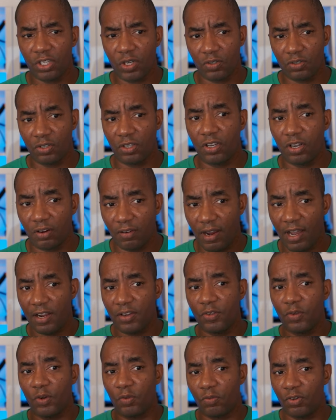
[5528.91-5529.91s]
So I was looking
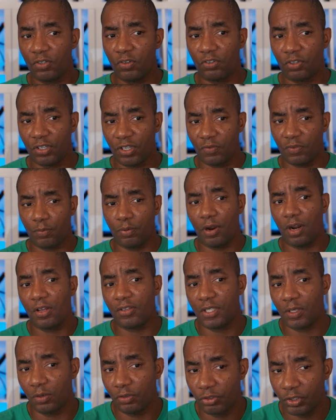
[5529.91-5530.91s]
around doing research on different
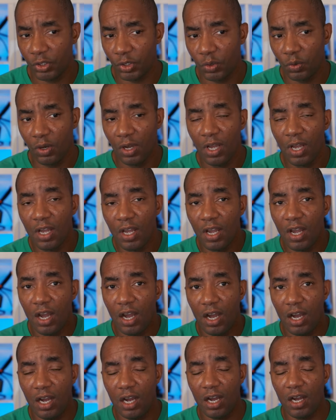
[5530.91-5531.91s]
products that'll do
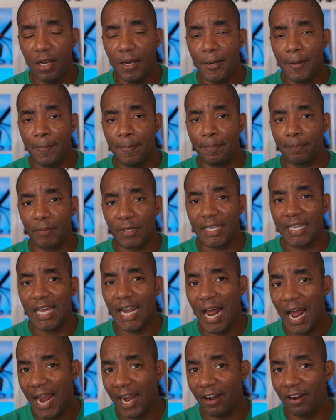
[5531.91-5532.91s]

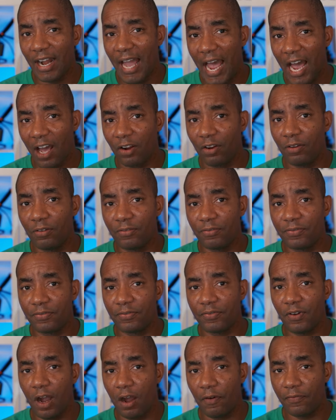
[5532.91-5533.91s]
get iron out
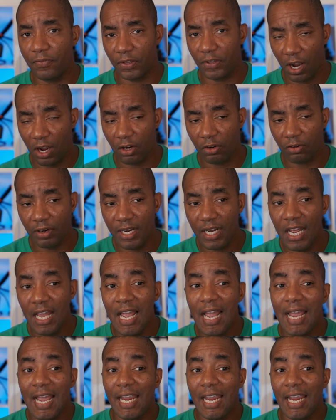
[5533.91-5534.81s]
of off the concrete.